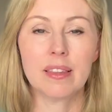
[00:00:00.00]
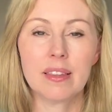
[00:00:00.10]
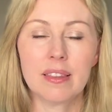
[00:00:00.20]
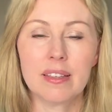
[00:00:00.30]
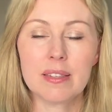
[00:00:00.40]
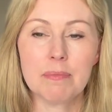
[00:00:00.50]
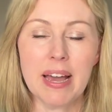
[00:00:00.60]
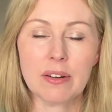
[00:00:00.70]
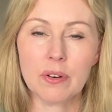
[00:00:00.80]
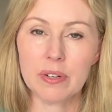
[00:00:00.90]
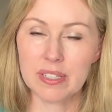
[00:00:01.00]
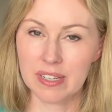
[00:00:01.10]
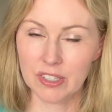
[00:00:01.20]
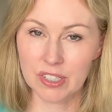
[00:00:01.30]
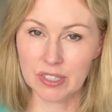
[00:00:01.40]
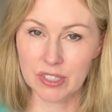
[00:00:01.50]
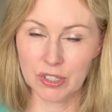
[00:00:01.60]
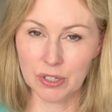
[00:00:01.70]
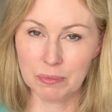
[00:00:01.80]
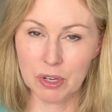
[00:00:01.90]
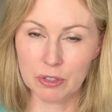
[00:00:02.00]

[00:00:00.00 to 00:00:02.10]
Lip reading: This macro extension tube goes